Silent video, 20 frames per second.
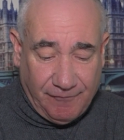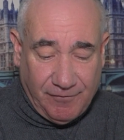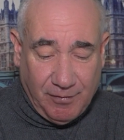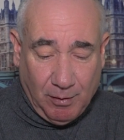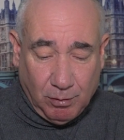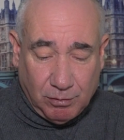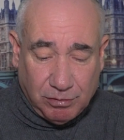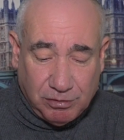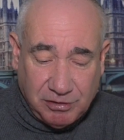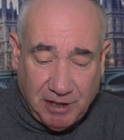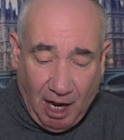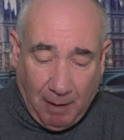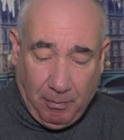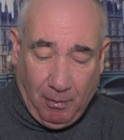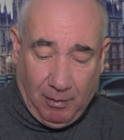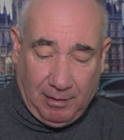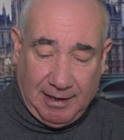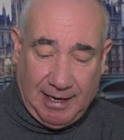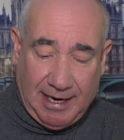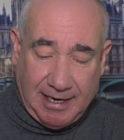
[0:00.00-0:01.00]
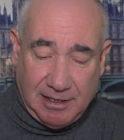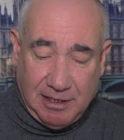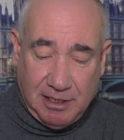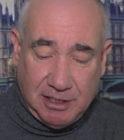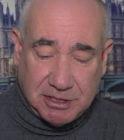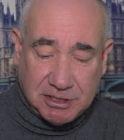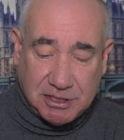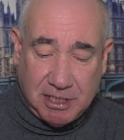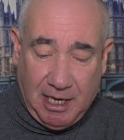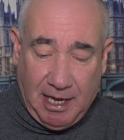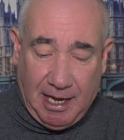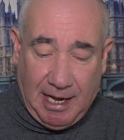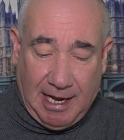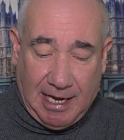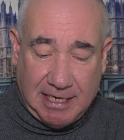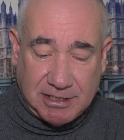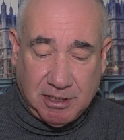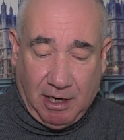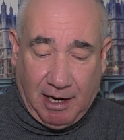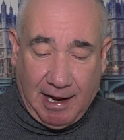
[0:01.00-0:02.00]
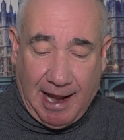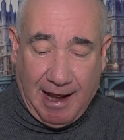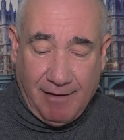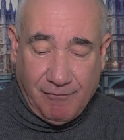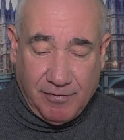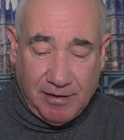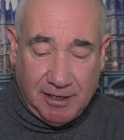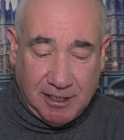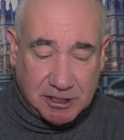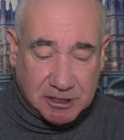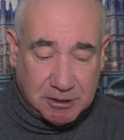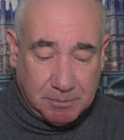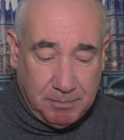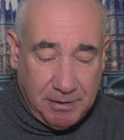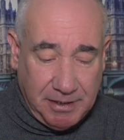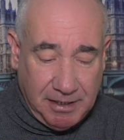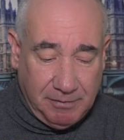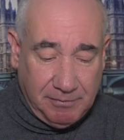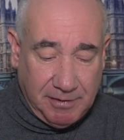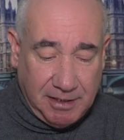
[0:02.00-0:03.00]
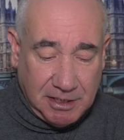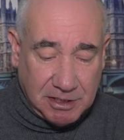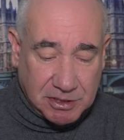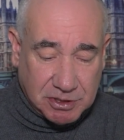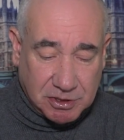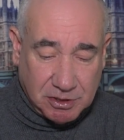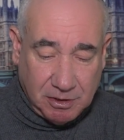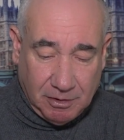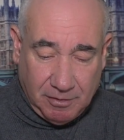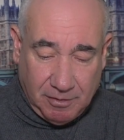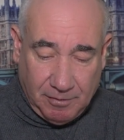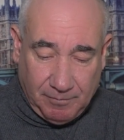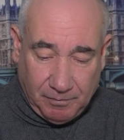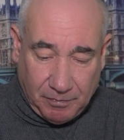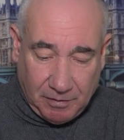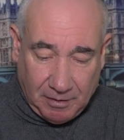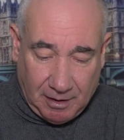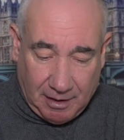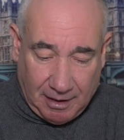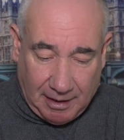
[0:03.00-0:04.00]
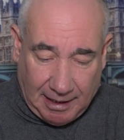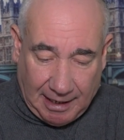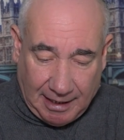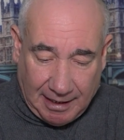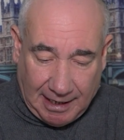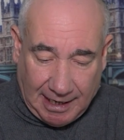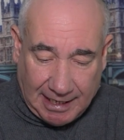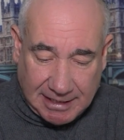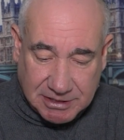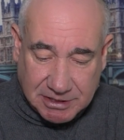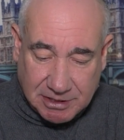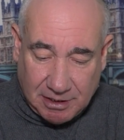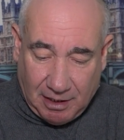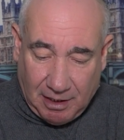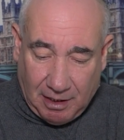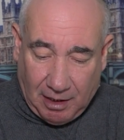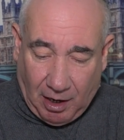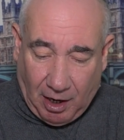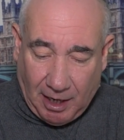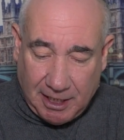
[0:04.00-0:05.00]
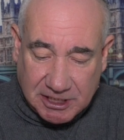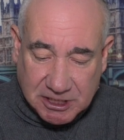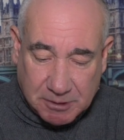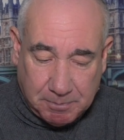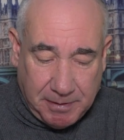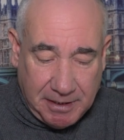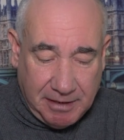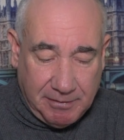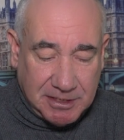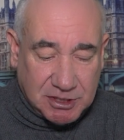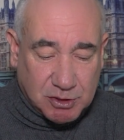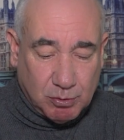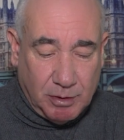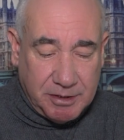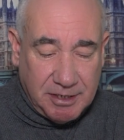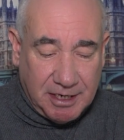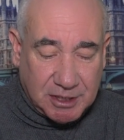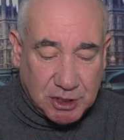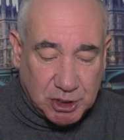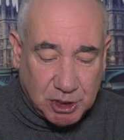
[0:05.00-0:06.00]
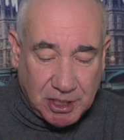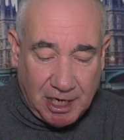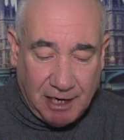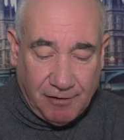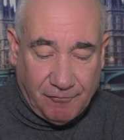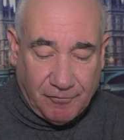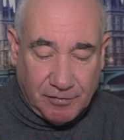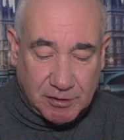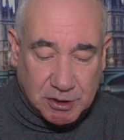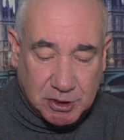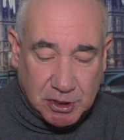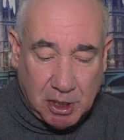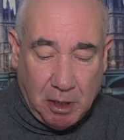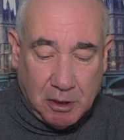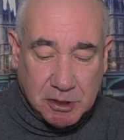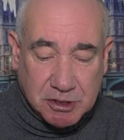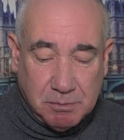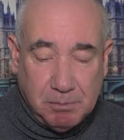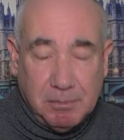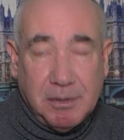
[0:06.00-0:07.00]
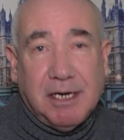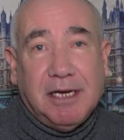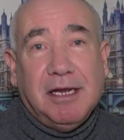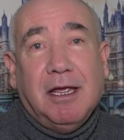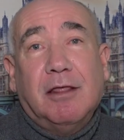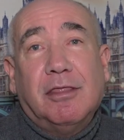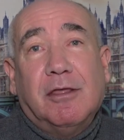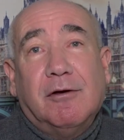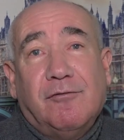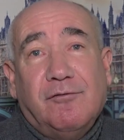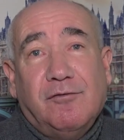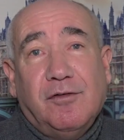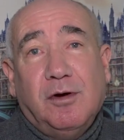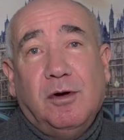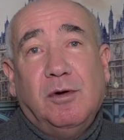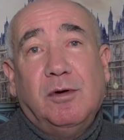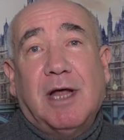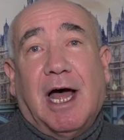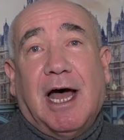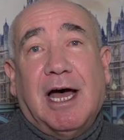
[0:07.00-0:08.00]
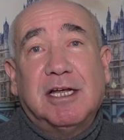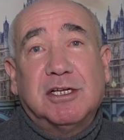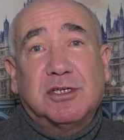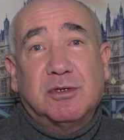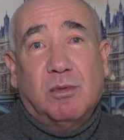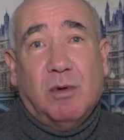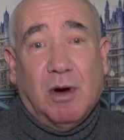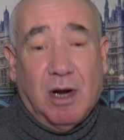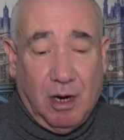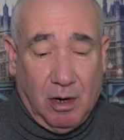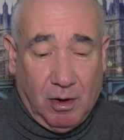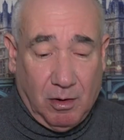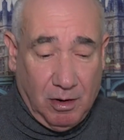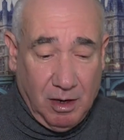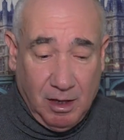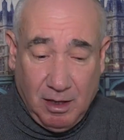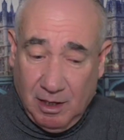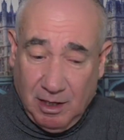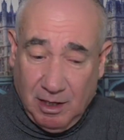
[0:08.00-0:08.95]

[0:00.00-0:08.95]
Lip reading: feel double gladness as I have the experience, as I experience when the chef serves me the food as well.